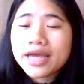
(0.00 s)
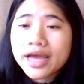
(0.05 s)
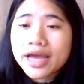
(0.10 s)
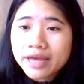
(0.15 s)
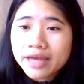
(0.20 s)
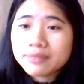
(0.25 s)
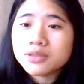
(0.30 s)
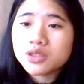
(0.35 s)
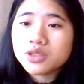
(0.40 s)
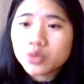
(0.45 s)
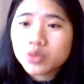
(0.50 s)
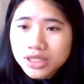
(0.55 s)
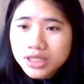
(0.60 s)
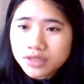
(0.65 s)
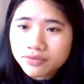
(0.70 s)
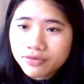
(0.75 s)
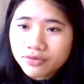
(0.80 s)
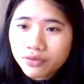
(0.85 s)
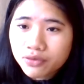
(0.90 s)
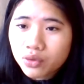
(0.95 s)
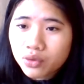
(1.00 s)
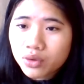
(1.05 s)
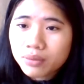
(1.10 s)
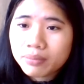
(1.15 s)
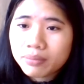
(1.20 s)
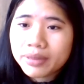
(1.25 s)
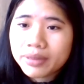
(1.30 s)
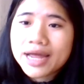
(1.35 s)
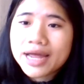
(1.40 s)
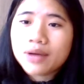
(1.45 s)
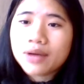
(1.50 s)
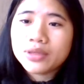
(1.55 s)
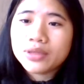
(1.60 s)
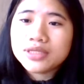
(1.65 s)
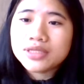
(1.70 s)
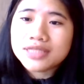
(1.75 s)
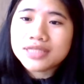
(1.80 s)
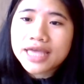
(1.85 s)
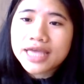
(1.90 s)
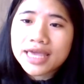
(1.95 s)
I am stressful, but we
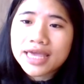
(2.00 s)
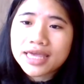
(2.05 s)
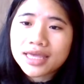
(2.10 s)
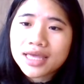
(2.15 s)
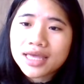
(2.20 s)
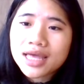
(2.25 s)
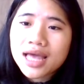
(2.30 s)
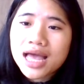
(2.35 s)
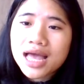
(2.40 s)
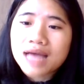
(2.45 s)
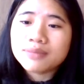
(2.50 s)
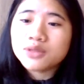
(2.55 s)
say mm.